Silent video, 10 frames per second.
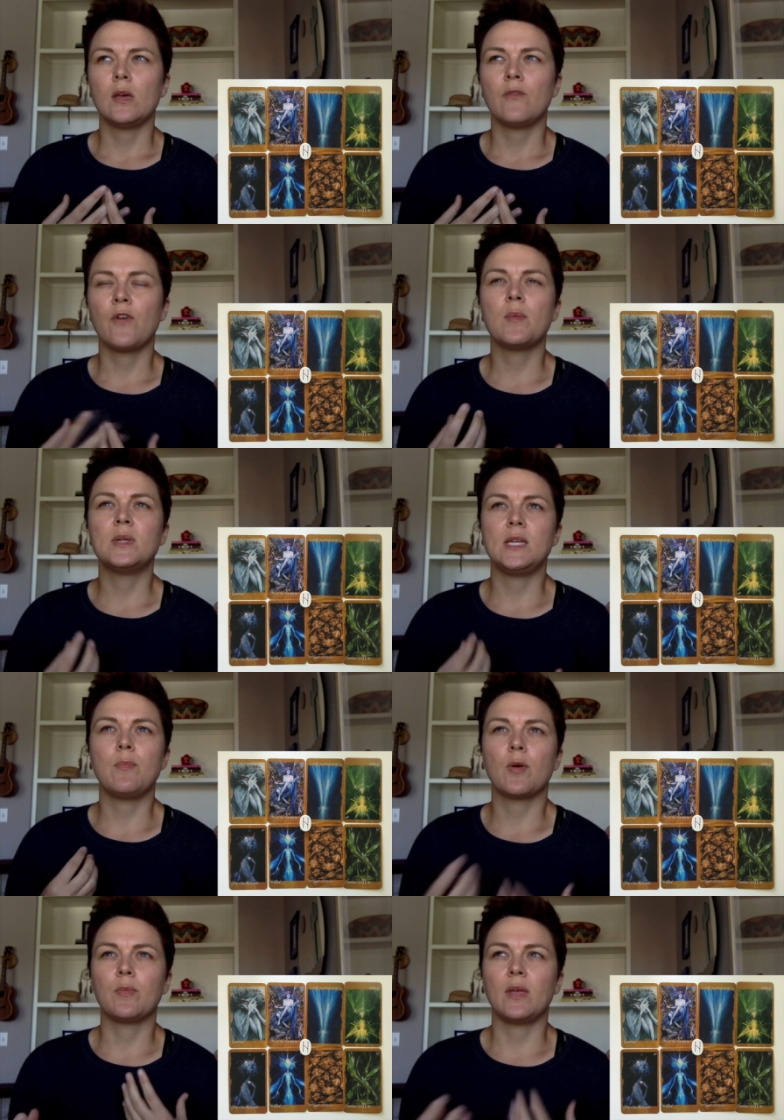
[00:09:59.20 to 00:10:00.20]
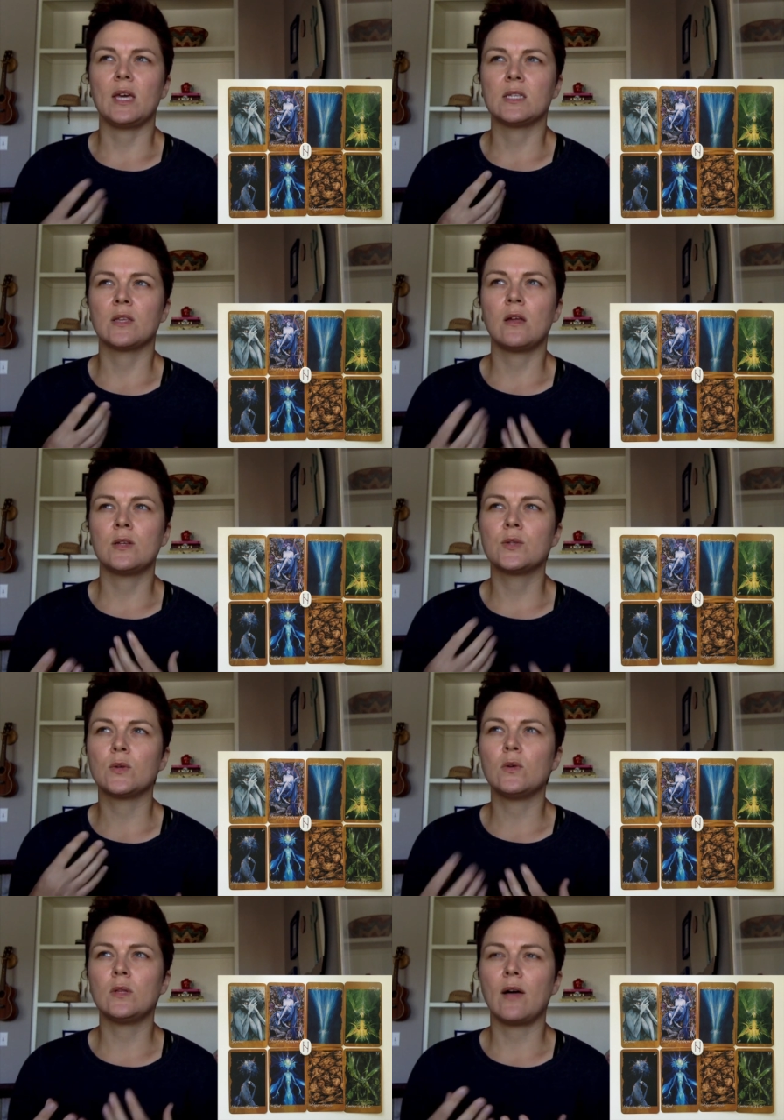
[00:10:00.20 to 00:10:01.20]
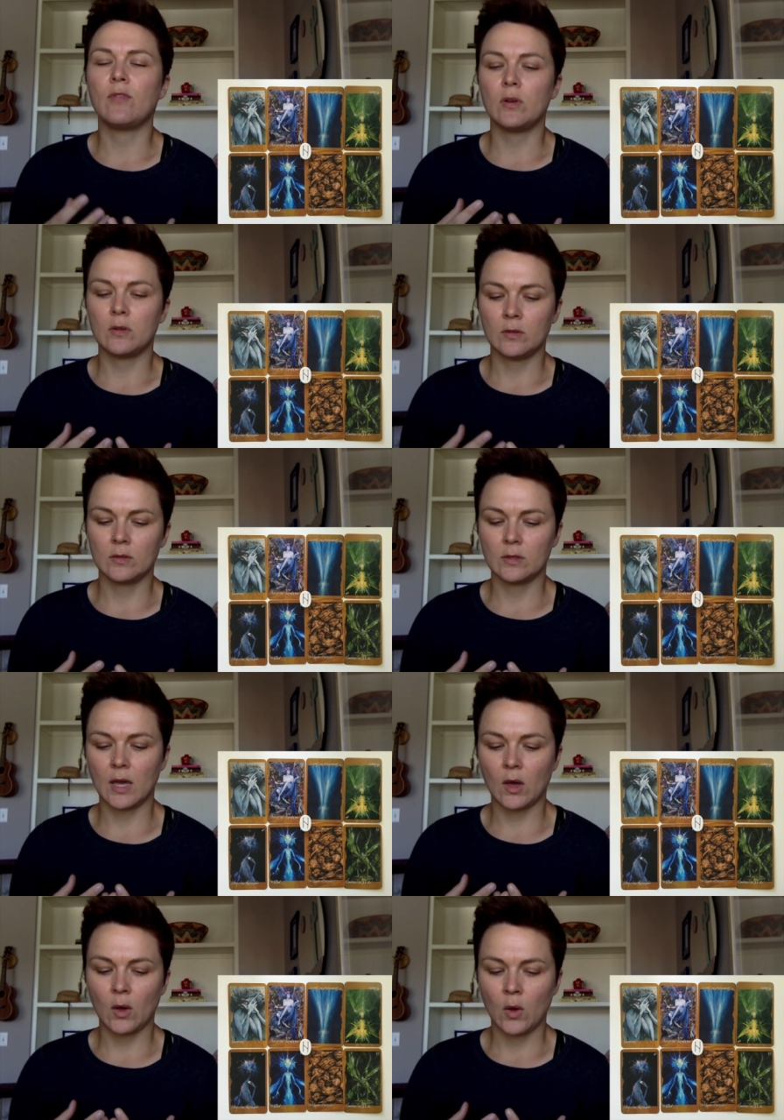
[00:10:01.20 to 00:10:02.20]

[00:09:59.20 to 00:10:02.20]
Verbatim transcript: from a deeper place on a soul level. Like,